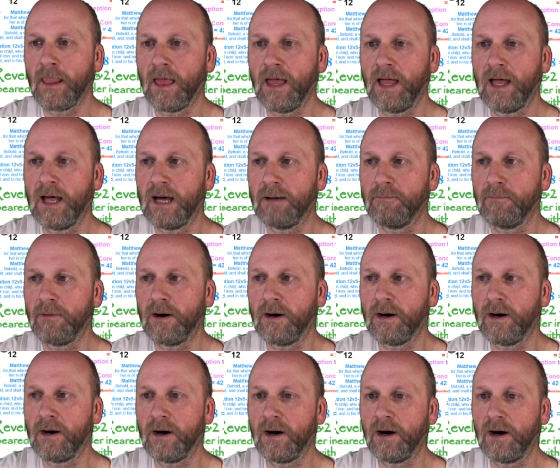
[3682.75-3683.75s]
I
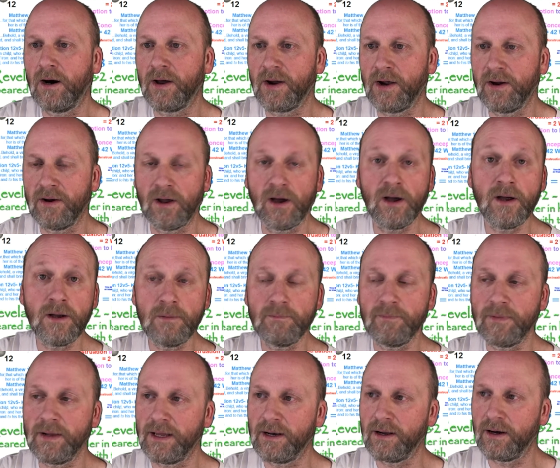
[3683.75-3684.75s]
don't know,
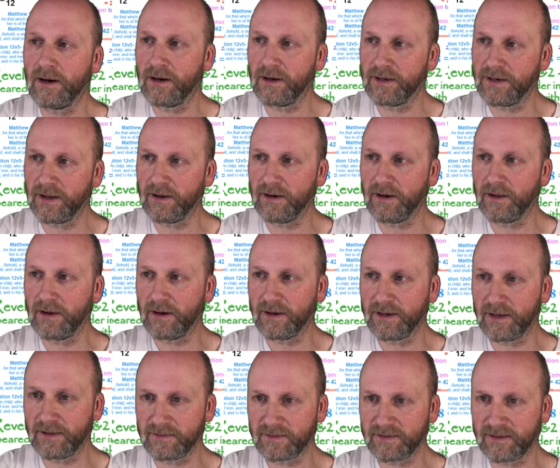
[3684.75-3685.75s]
and I
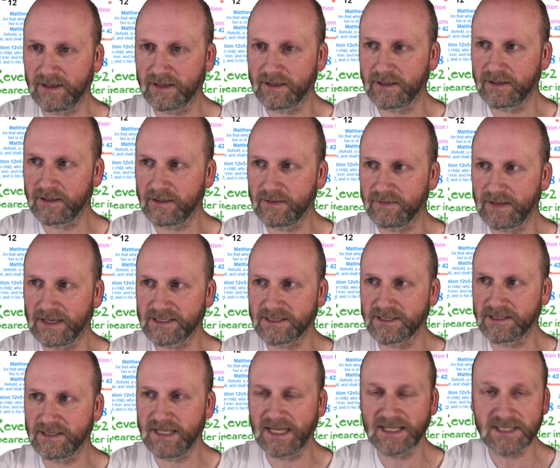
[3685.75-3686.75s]
don't think
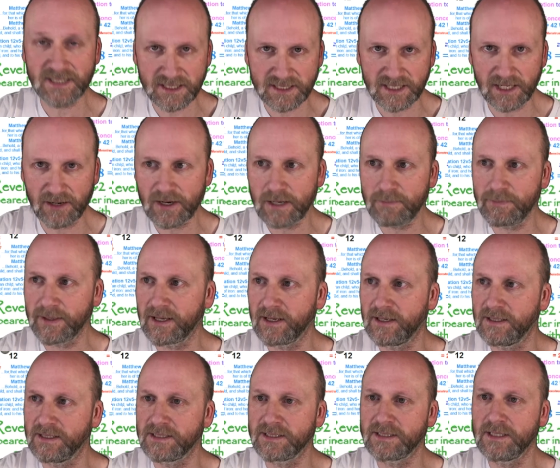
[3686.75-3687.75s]
that's necessary,
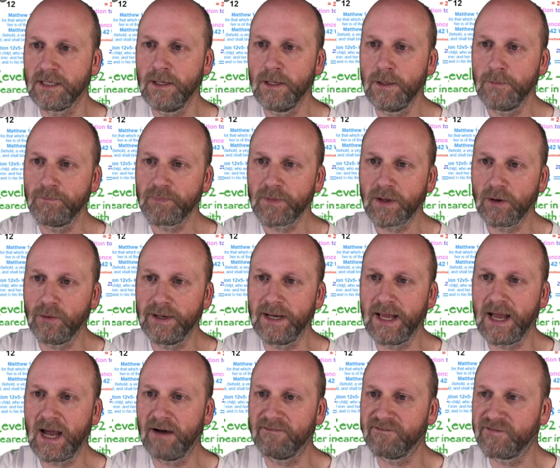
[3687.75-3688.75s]
because we
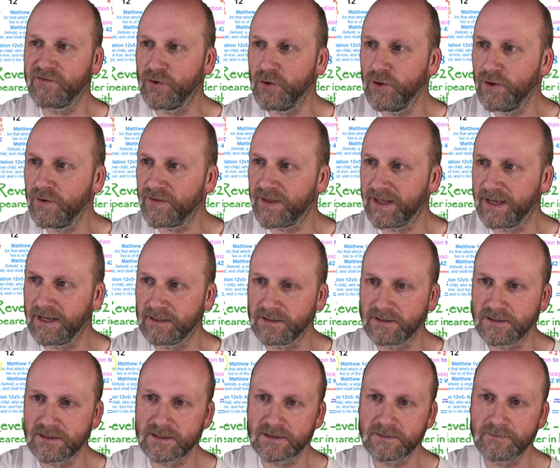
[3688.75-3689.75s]
now have 2
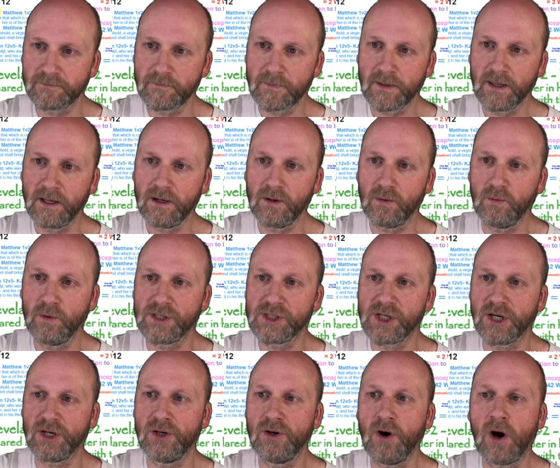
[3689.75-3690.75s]
things which
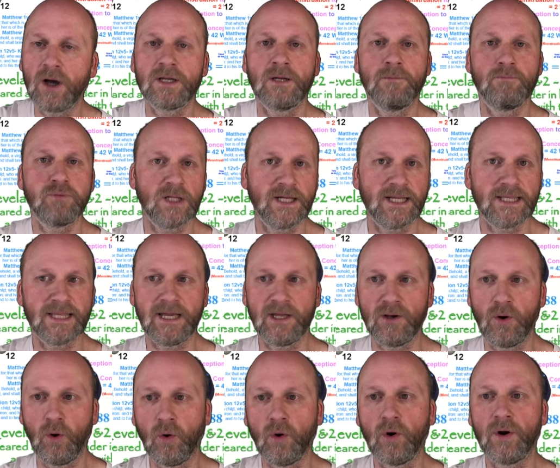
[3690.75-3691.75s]
are not completely in
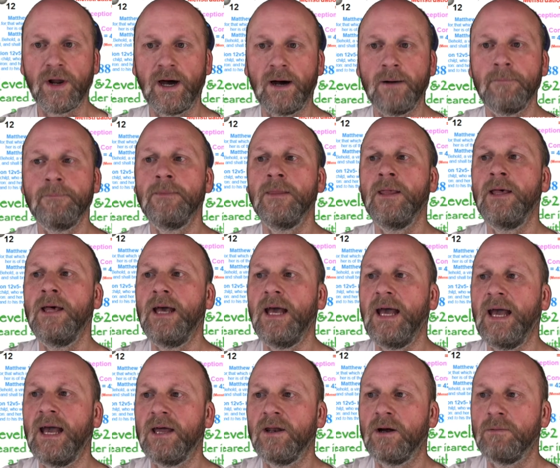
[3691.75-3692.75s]
order,
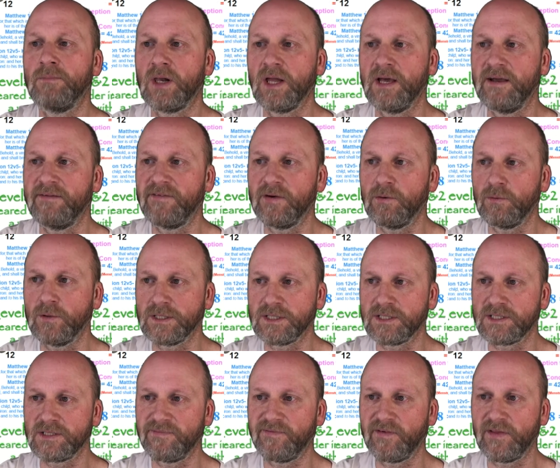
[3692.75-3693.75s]
and I believe it
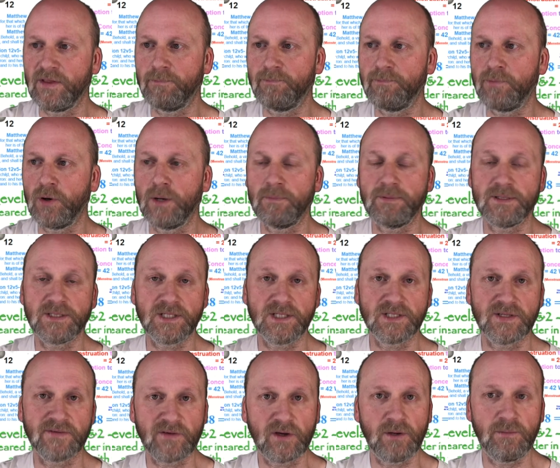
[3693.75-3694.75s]
was for the
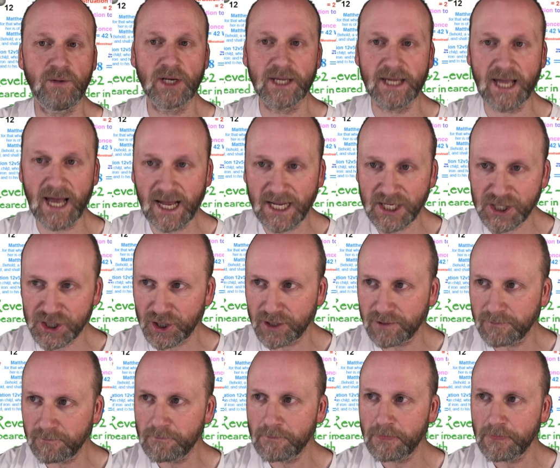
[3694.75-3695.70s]
purposes of communication,